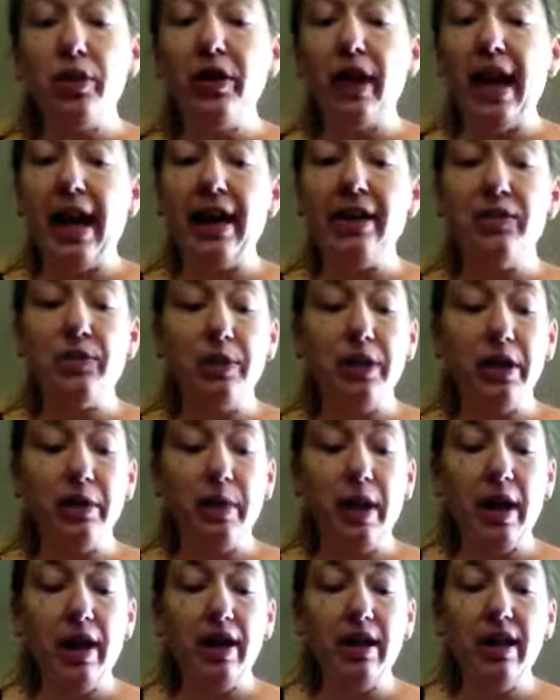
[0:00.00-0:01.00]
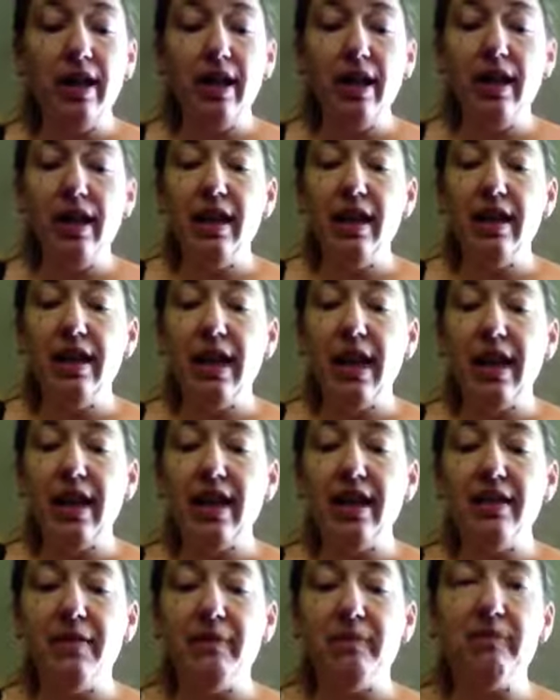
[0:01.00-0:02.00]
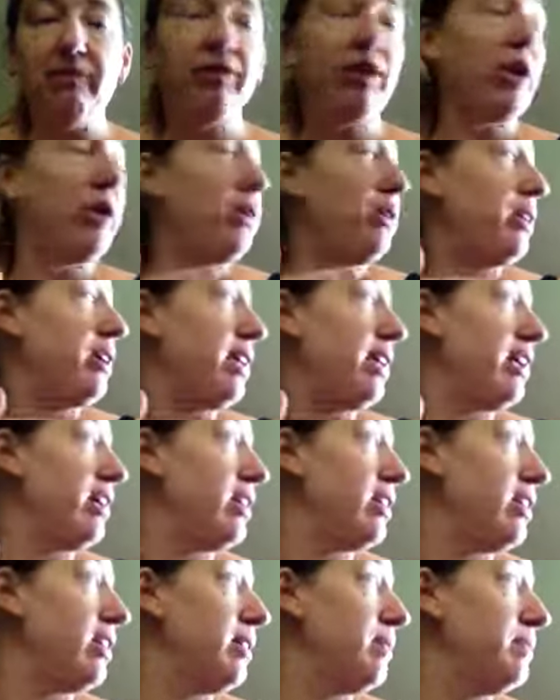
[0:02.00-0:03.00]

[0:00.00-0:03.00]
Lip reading: their hands really well. You can hear